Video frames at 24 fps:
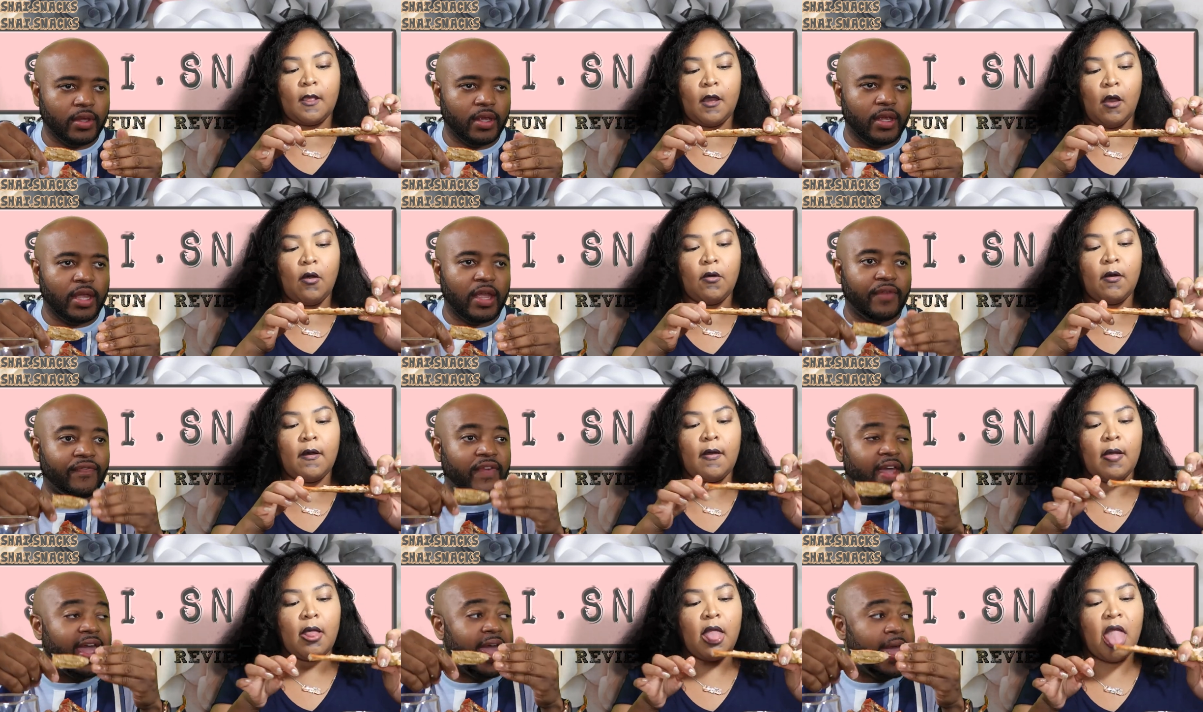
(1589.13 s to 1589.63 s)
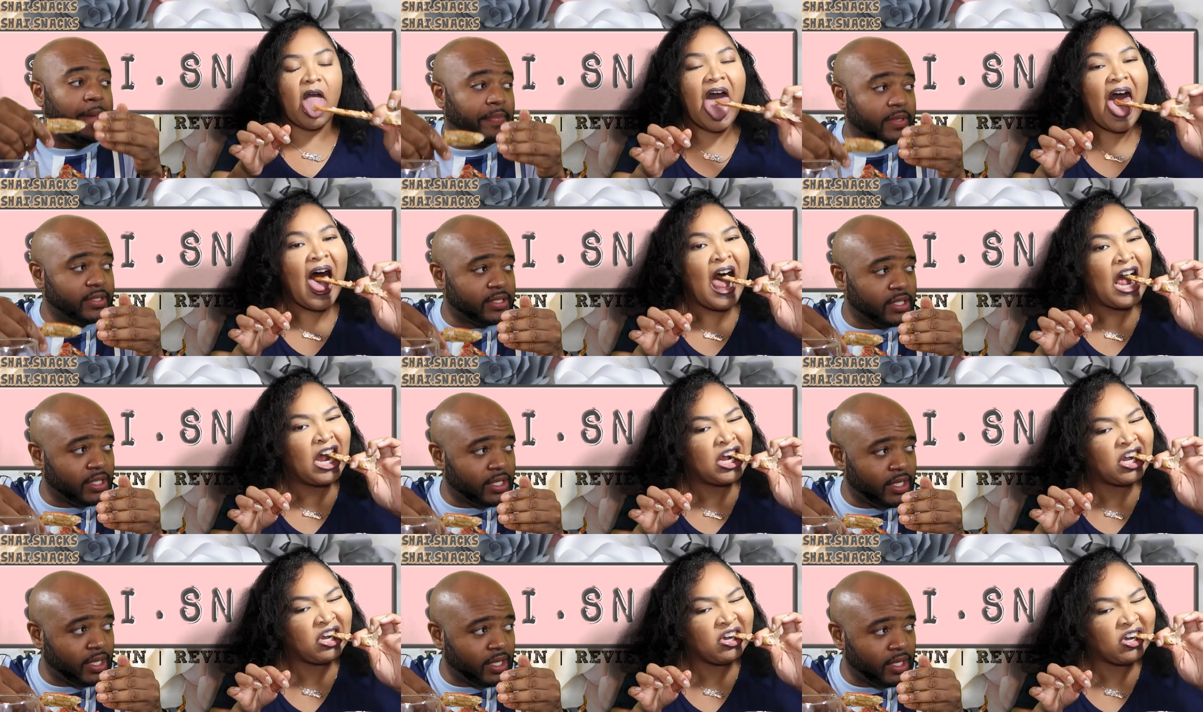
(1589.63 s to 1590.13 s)
Speaker 1: if it
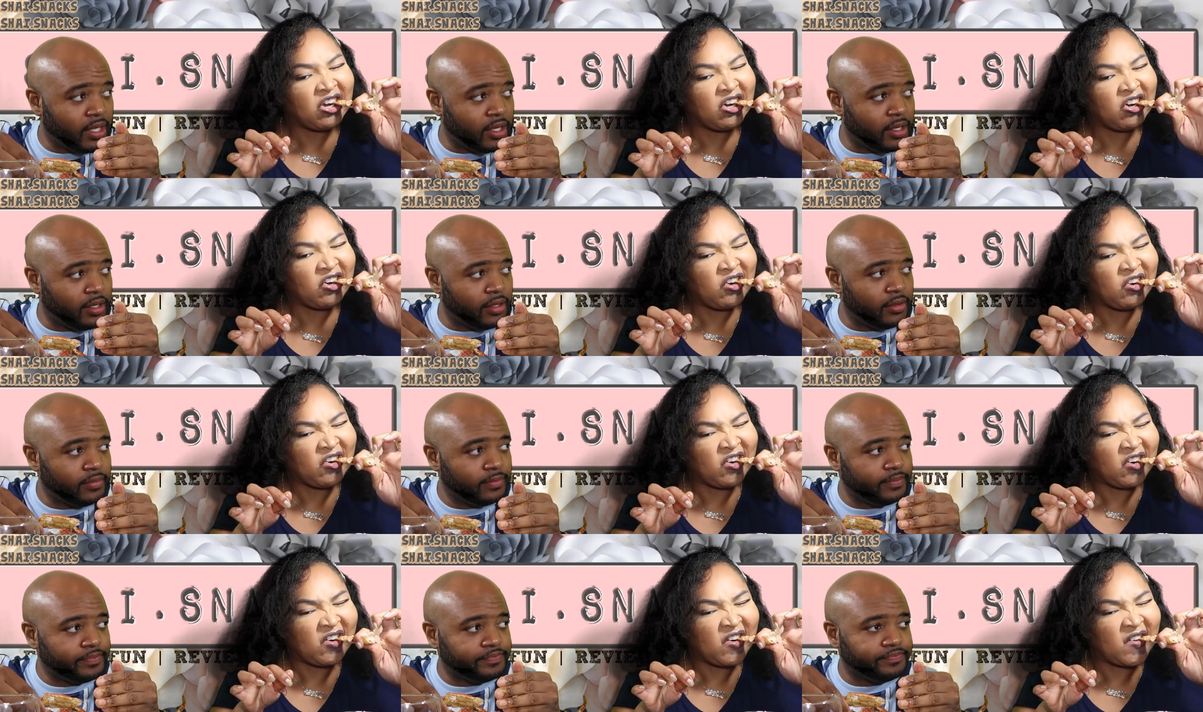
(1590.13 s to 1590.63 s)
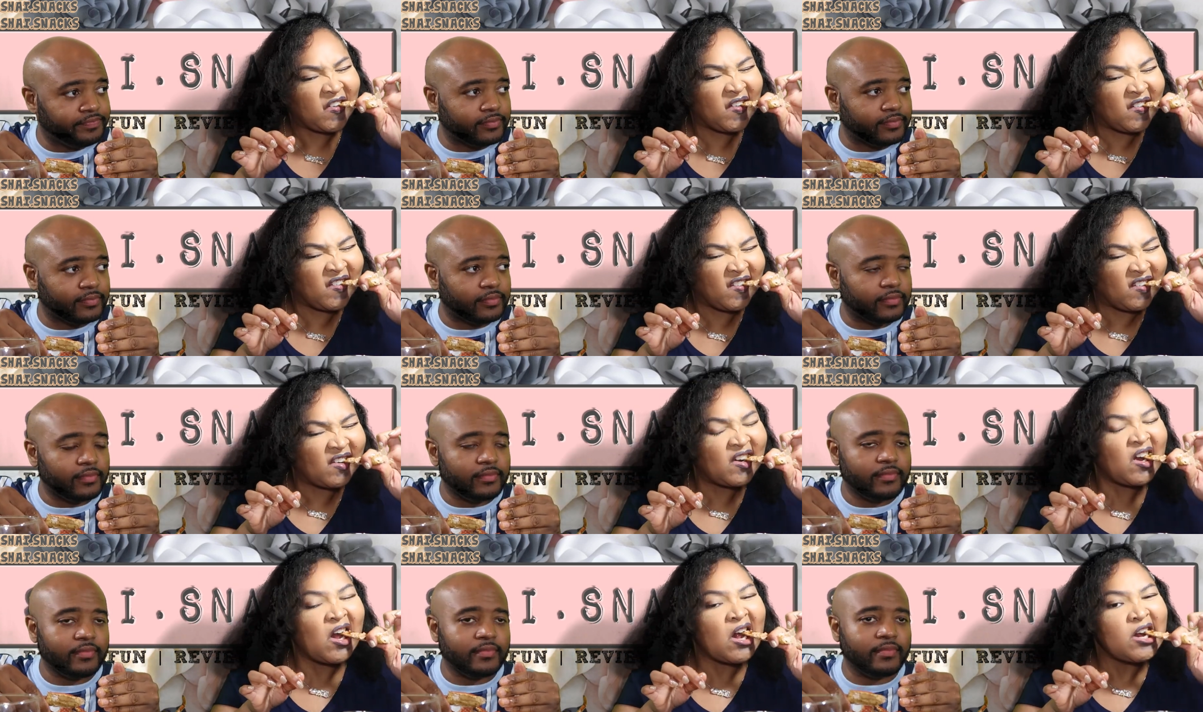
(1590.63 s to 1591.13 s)
happens again,
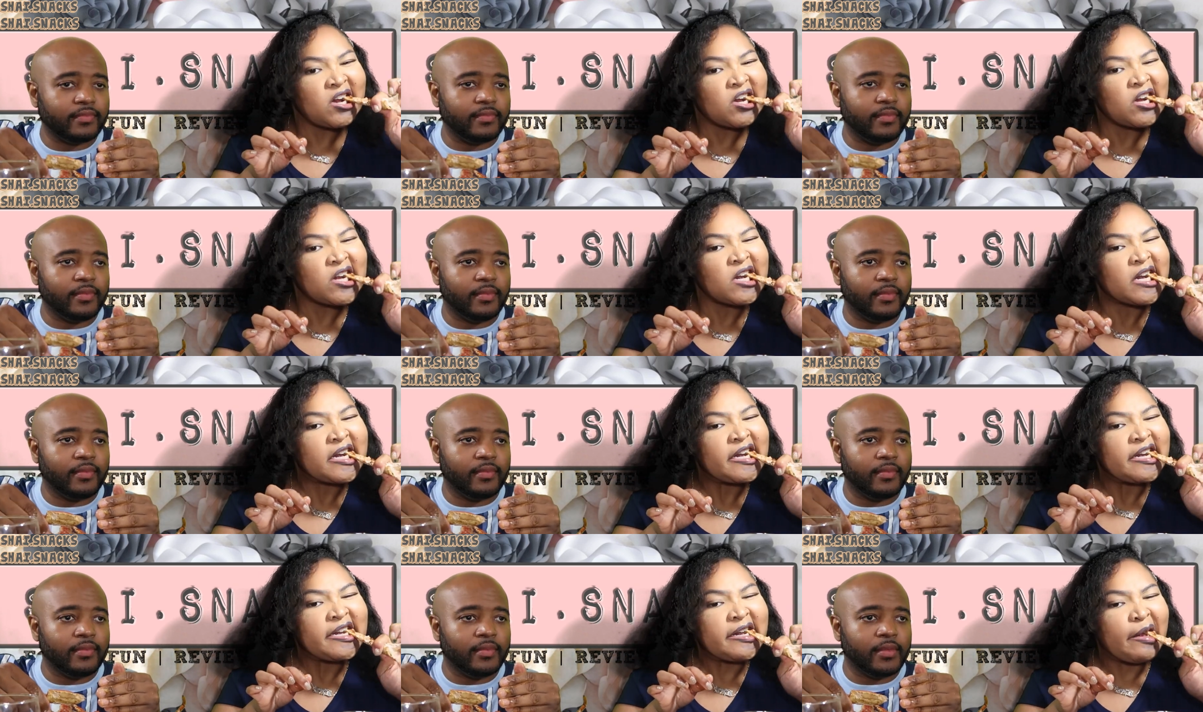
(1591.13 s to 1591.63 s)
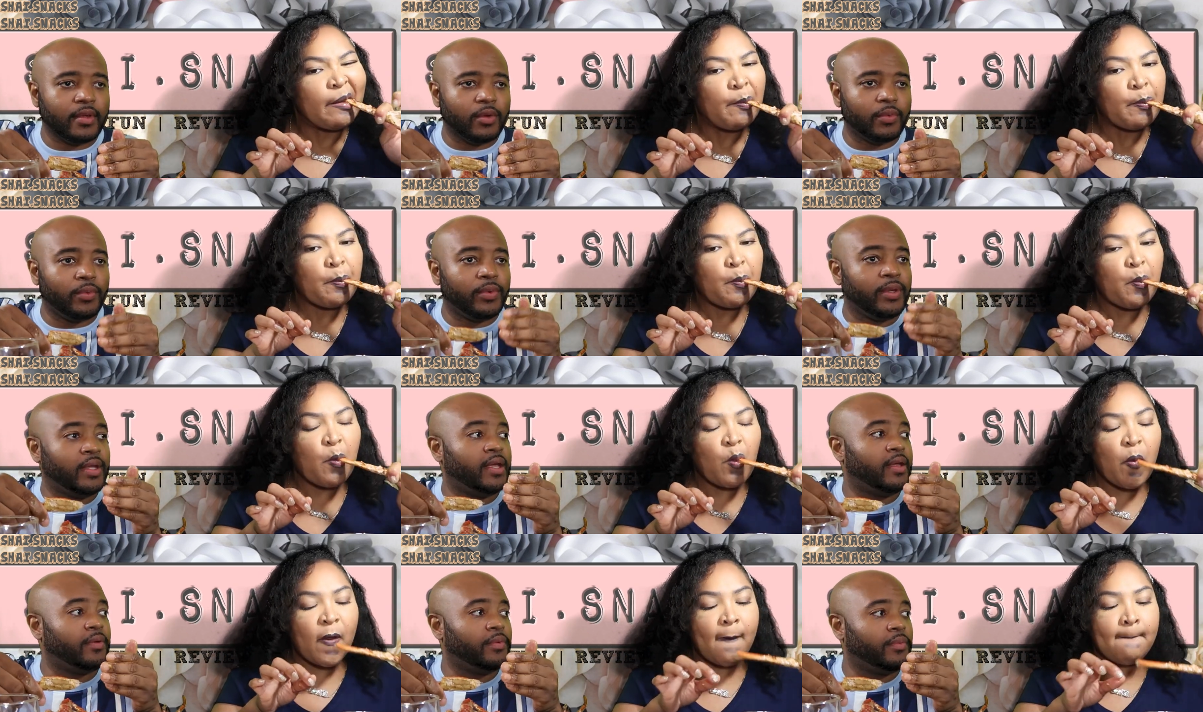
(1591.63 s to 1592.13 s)

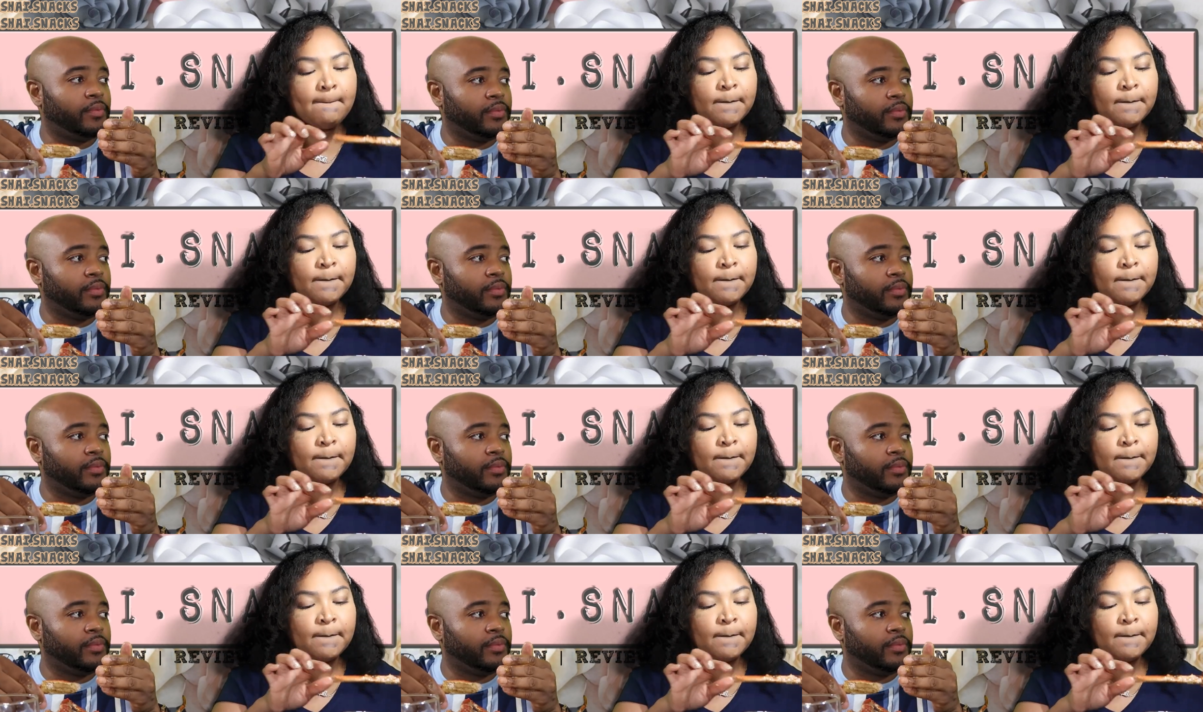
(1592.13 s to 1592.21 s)
we